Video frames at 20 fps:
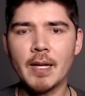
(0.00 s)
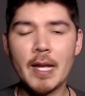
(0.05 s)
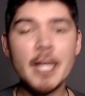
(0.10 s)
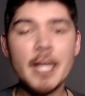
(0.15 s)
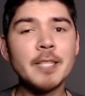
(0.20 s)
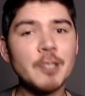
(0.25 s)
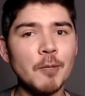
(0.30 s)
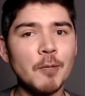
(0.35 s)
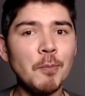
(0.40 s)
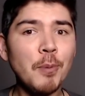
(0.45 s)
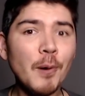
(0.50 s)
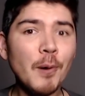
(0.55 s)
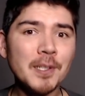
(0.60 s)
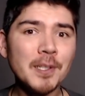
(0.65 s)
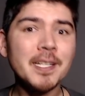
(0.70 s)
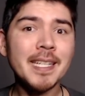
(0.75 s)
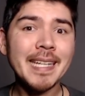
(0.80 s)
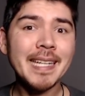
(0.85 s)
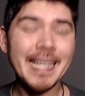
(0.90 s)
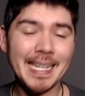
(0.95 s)
it's
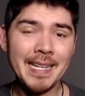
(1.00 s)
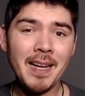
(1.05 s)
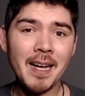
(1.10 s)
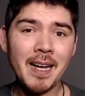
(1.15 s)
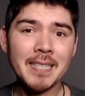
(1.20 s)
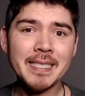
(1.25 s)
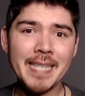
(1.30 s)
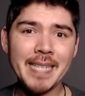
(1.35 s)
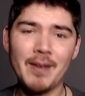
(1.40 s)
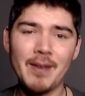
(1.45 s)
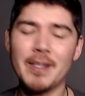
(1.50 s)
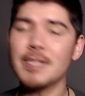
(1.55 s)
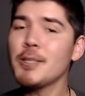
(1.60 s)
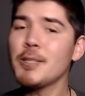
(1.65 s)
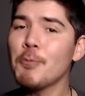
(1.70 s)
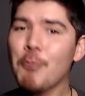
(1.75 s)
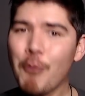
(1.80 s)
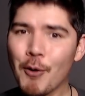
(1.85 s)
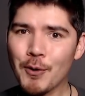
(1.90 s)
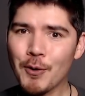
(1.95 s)
important to get knocked down it's
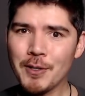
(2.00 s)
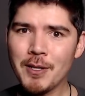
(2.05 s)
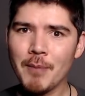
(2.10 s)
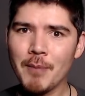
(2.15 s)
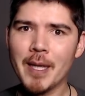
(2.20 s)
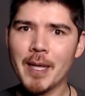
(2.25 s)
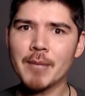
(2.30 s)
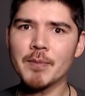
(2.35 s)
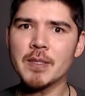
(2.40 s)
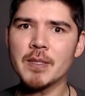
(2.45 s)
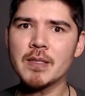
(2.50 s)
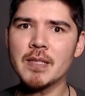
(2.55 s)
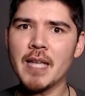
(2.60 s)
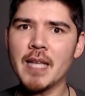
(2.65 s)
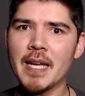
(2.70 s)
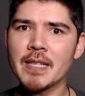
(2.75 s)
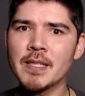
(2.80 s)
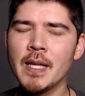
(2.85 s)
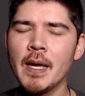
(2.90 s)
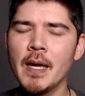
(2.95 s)
important to make
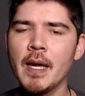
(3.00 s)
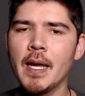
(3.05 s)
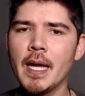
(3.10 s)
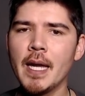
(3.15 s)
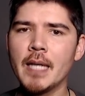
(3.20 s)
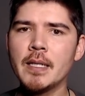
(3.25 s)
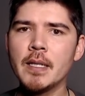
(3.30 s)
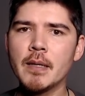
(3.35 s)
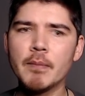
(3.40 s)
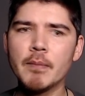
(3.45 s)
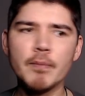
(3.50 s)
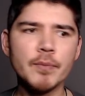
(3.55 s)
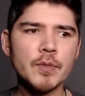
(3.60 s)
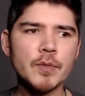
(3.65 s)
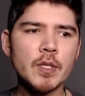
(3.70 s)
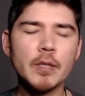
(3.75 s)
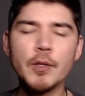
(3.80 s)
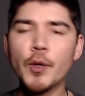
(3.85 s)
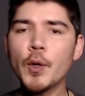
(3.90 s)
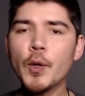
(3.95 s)
mistakes and to,
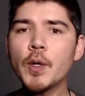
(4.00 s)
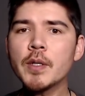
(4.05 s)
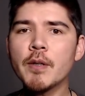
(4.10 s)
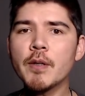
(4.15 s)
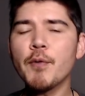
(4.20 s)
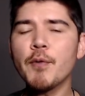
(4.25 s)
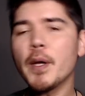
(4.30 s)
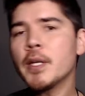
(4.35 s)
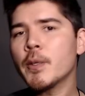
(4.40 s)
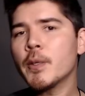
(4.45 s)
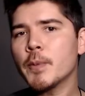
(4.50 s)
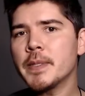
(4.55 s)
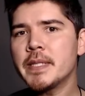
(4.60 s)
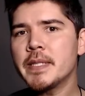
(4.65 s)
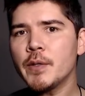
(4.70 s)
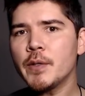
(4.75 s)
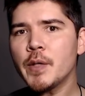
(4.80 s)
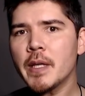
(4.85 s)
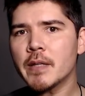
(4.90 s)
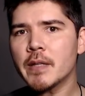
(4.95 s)
to learn to find your
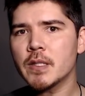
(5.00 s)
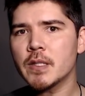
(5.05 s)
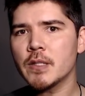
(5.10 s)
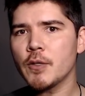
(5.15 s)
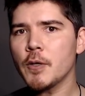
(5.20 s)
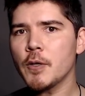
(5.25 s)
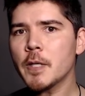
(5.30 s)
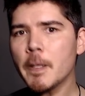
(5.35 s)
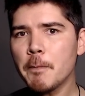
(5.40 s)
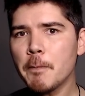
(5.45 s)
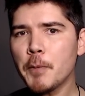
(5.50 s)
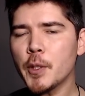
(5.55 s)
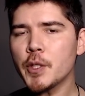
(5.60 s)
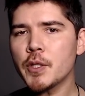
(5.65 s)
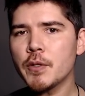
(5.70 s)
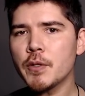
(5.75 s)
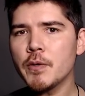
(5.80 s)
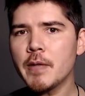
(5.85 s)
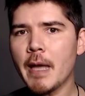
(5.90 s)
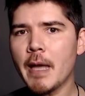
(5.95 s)
resilience so you can
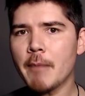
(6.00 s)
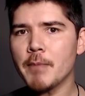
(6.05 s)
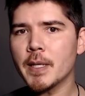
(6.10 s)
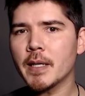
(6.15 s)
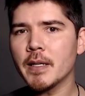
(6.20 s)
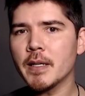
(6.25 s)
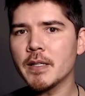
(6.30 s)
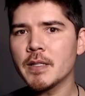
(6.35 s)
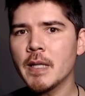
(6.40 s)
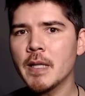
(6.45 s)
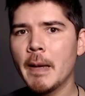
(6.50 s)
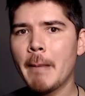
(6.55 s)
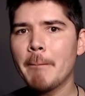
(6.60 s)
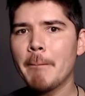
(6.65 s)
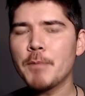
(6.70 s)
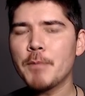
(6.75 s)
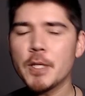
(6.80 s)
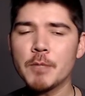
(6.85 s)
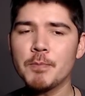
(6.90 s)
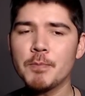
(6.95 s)
push through that because
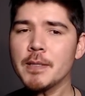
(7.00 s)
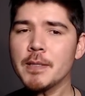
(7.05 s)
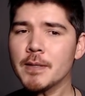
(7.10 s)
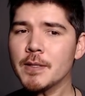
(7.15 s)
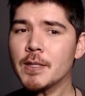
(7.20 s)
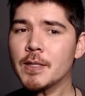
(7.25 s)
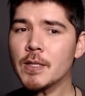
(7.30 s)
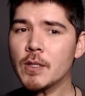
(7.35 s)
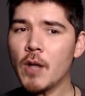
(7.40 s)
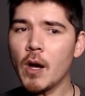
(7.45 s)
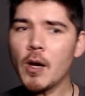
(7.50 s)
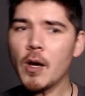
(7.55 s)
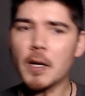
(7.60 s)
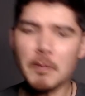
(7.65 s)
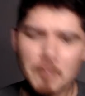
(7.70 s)
this business is hard